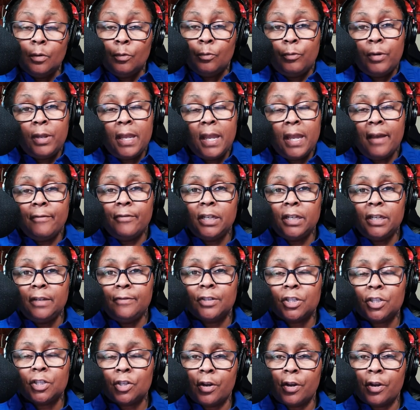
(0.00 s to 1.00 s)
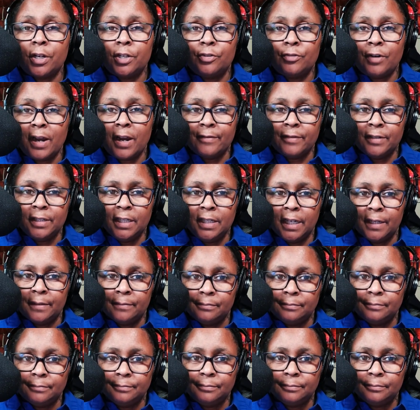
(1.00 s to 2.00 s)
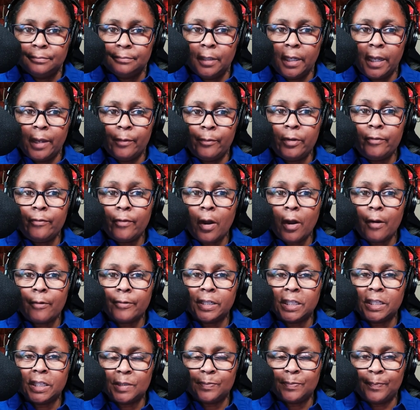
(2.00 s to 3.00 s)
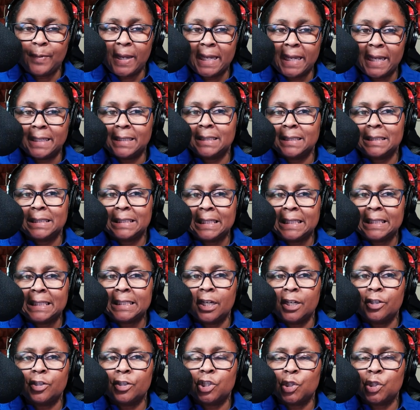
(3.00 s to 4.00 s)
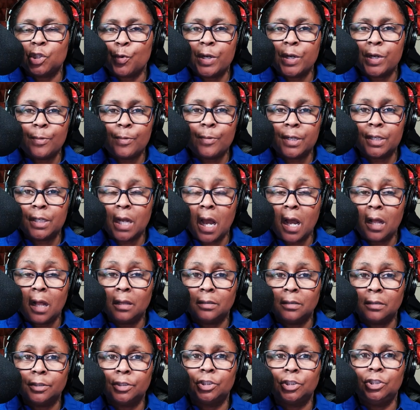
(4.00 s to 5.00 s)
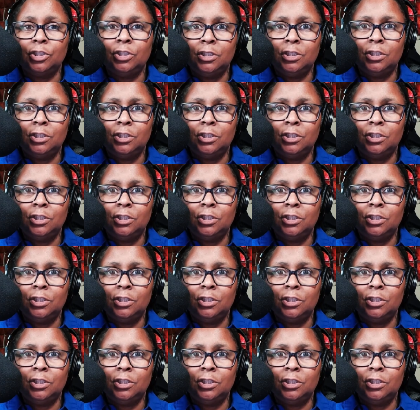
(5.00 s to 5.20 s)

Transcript: we haven't even started driving yet. And we've already spent $621